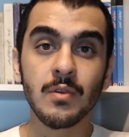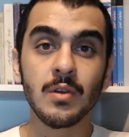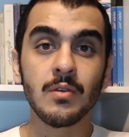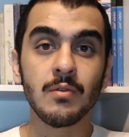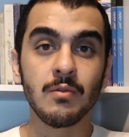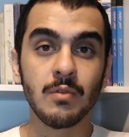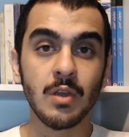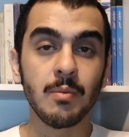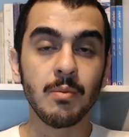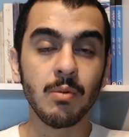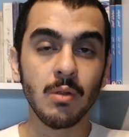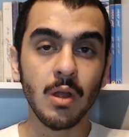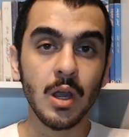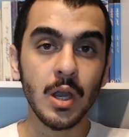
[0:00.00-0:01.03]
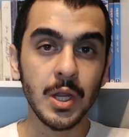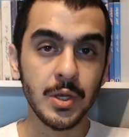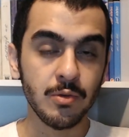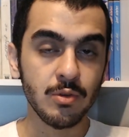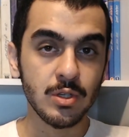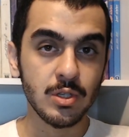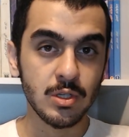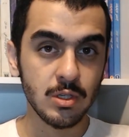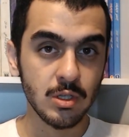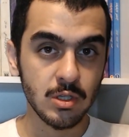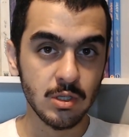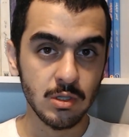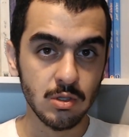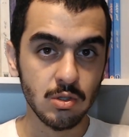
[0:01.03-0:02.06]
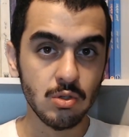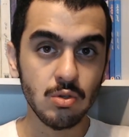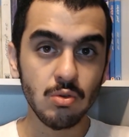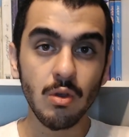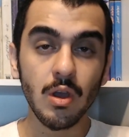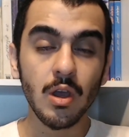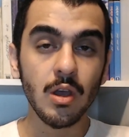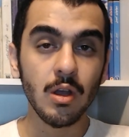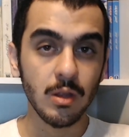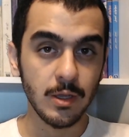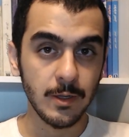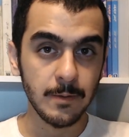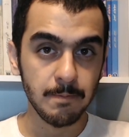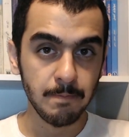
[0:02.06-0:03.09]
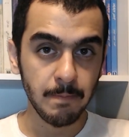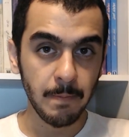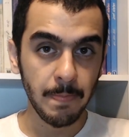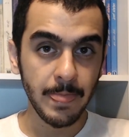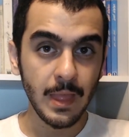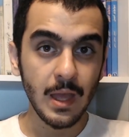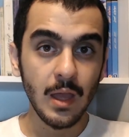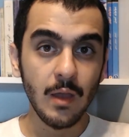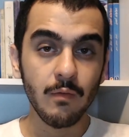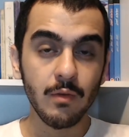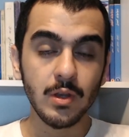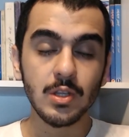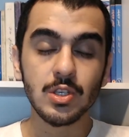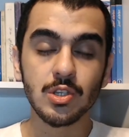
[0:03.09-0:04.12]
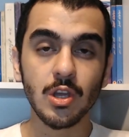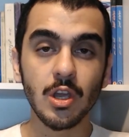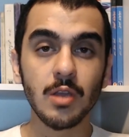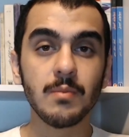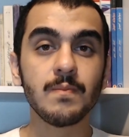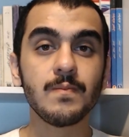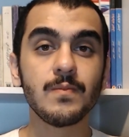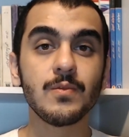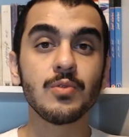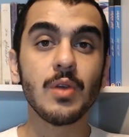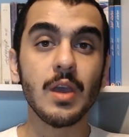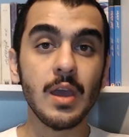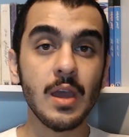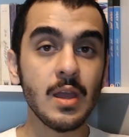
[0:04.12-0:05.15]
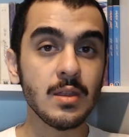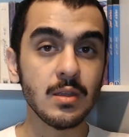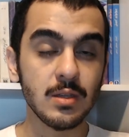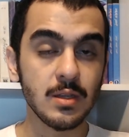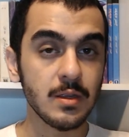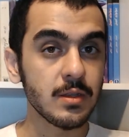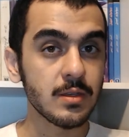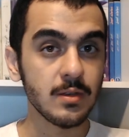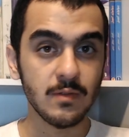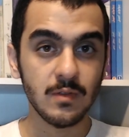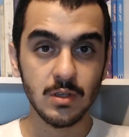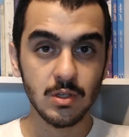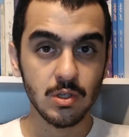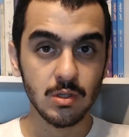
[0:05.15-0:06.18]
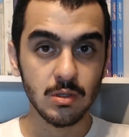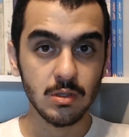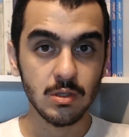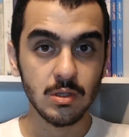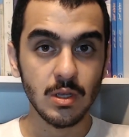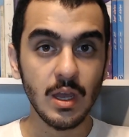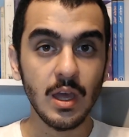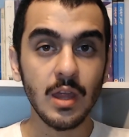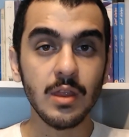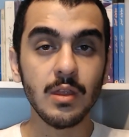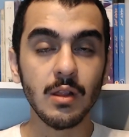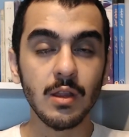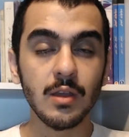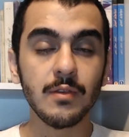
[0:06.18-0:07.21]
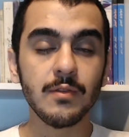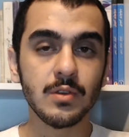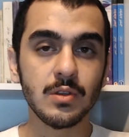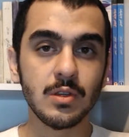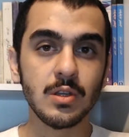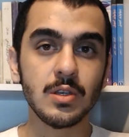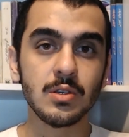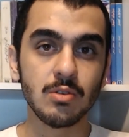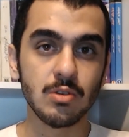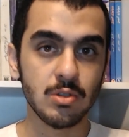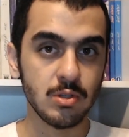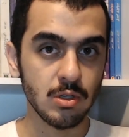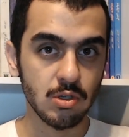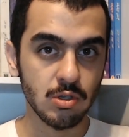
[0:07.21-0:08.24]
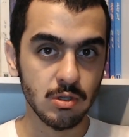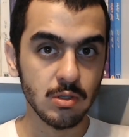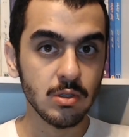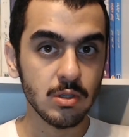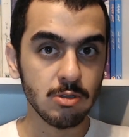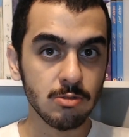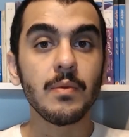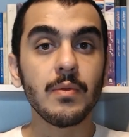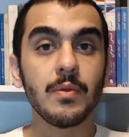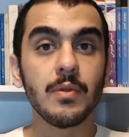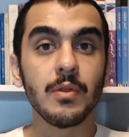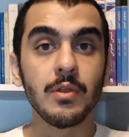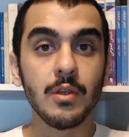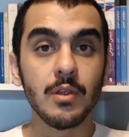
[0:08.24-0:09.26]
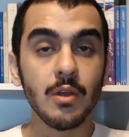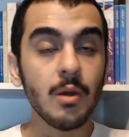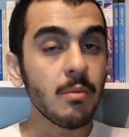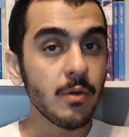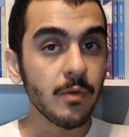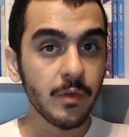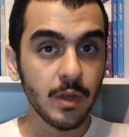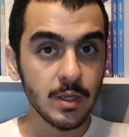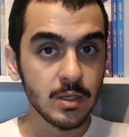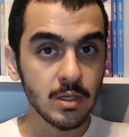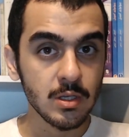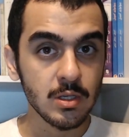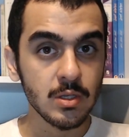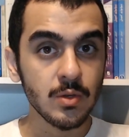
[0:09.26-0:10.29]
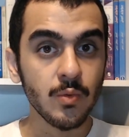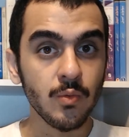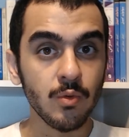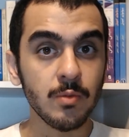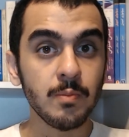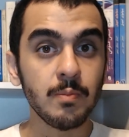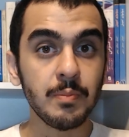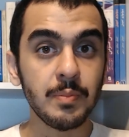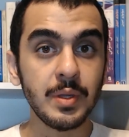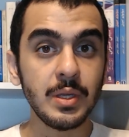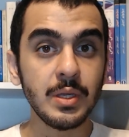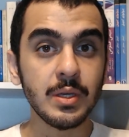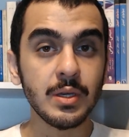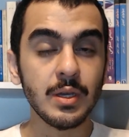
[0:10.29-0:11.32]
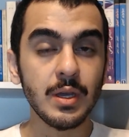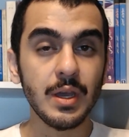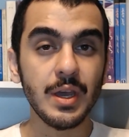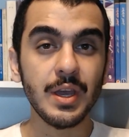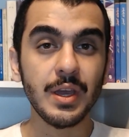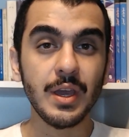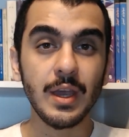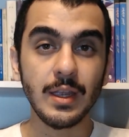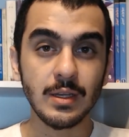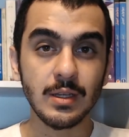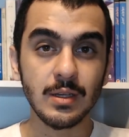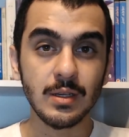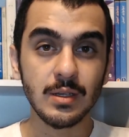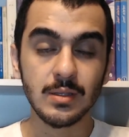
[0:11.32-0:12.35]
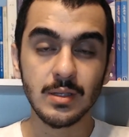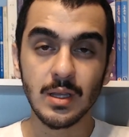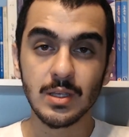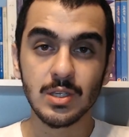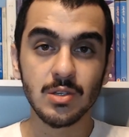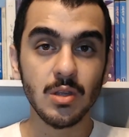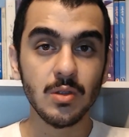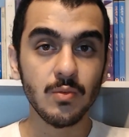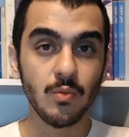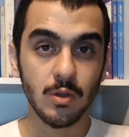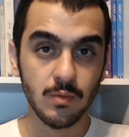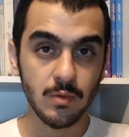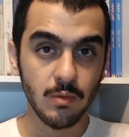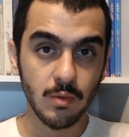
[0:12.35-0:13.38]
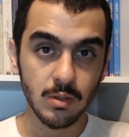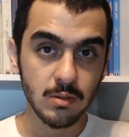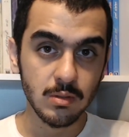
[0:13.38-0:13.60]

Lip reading: we apply the restrictions too early, when it's time to end the interventions and lift these restrictions, the number of cases would peak again. That's not what we want.